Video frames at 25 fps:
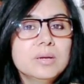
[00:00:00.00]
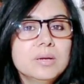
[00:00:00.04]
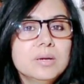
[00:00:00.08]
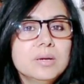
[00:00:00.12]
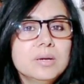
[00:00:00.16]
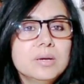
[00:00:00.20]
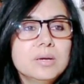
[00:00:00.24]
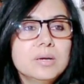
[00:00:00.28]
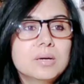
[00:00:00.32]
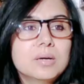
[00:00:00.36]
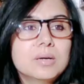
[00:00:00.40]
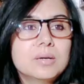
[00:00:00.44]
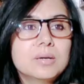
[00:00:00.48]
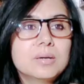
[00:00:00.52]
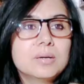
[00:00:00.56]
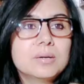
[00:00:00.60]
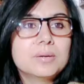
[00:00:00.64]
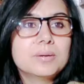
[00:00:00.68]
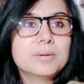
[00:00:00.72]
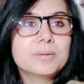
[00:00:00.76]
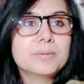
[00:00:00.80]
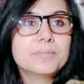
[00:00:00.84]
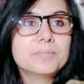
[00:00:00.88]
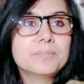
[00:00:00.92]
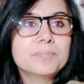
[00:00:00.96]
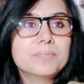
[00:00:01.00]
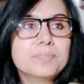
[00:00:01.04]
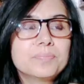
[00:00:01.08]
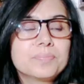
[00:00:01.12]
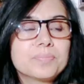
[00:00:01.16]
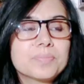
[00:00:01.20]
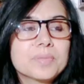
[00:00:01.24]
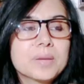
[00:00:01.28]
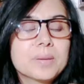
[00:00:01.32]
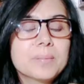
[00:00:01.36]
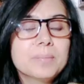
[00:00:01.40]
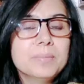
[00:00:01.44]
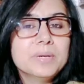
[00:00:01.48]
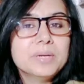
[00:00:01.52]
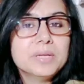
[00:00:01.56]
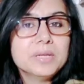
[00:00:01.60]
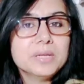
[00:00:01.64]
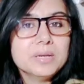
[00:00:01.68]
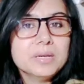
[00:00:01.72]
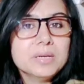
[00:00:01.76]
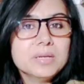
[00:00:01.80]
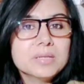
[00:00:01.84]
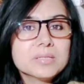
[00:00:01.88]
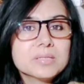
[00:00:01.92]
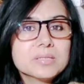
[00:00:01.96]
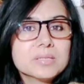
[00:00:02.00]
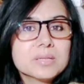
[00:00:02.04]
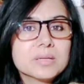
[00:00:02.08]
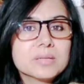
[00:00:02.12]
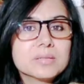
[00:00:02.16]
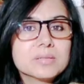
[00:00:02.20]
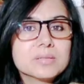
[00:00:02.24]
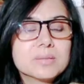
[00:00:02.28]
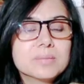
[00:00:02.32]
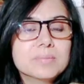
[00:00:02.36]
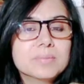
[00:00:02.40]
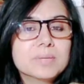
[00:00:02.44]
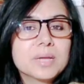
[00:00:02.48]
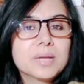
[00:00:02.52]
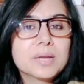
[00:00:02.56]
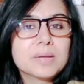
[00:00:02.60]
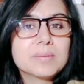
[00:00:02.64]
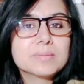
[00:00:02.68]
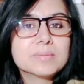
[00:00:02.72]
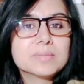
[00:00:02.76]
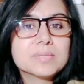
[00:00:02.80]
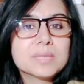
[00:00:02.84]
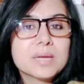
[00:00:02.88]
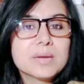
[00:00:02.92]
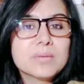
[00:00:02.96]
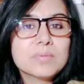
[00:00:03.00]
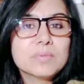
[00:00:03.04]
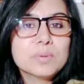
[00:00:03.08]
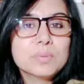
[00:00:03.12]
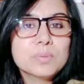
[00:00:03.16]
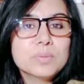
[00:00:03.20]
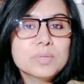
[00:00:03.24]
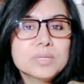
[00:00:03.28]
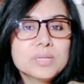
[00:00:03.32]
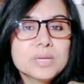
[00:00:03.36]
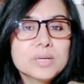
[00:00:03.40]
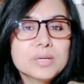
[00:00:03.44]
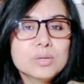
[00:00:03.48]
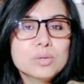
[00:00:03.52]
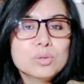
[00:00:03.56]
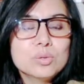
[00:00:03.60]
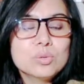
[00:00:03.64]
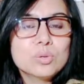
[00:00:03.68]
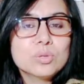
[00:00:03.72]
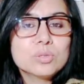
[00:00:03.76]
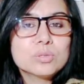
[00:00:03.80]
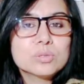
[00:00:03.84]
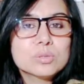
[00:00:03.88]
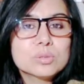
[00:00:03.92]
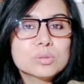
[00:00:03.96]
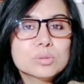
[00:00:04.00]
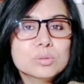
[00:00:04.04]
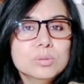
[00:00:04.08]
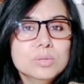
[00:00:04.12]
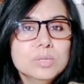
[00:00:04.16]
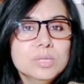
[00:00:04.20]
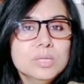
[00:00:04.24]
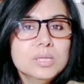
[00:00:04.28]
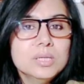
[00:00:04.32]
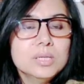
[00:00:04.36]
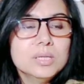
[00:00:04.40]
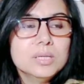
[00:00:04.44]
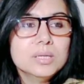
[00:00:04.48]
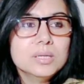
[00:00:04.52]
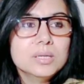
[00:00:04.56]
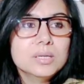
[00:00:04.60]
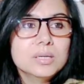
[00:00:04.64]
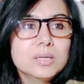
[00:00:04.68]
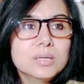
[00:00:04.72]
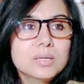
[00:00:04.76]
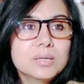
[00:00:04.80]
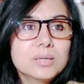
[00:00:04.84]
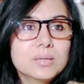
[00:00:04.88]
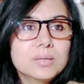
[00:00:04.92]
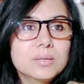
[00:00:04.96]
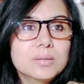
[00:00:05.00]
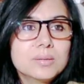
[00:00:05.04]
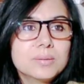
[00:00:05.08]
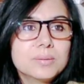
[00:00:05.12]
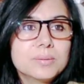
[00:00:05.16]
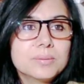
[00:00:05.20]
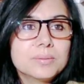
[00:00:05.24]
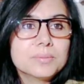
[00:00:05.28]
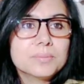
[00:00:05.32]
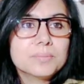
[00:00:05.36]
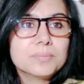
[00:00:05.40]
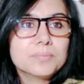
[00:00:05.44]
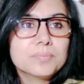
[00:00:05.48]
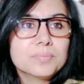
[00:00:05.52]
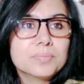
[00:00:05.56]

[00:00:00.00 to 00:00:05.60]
uh, materialistic sometimes and we will tend to also uh,